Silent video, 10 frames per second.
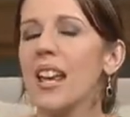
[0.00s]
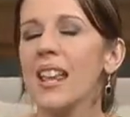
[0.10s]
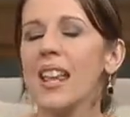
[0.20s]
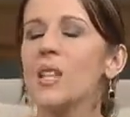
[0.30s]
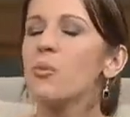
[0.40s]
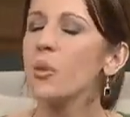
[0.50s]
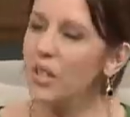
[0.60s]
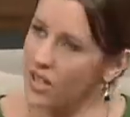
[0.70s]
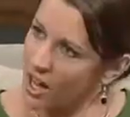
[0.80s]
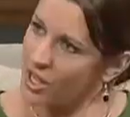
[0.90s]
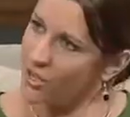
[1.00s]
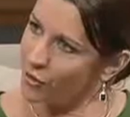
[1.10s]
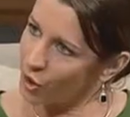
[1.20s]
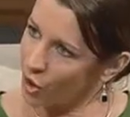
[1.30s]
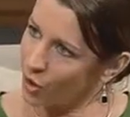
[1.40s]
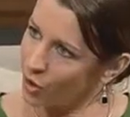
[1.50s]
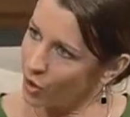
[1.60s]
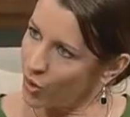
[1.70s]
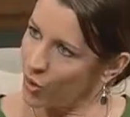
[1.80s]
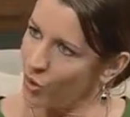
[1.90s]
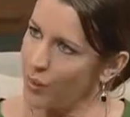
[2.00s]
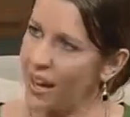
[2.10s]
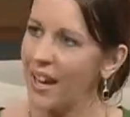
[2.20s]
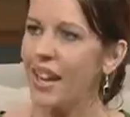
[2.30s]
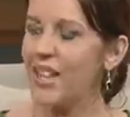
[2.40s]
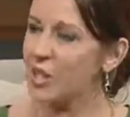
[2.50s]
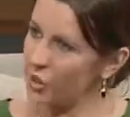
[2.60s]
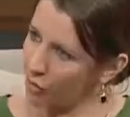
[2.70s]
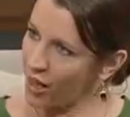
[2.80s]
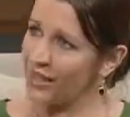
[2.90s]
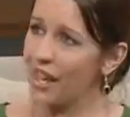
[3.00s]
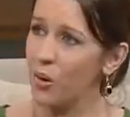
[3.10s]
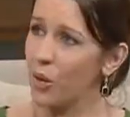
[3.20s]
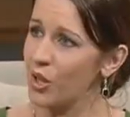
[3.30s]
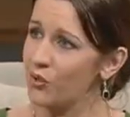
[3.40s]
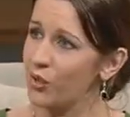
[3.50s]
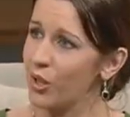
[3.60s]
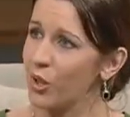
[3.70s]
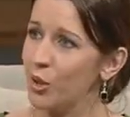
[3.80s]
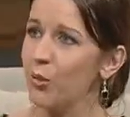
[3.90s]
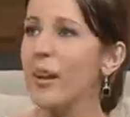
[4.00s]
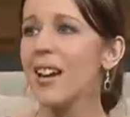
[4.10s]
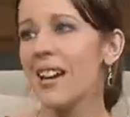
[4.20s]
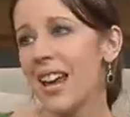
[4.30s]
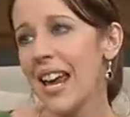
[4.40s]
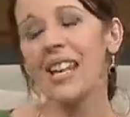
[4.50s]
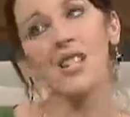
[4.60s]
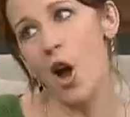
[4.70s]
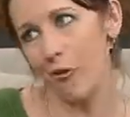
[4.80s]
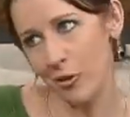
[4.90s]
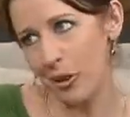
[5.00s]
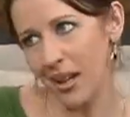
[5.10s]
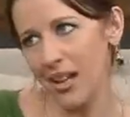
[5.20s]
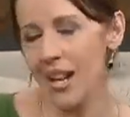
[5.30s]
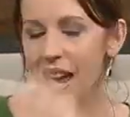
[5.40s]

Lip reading: that's really nice for you, but it's great that it works for you, but it's not for me.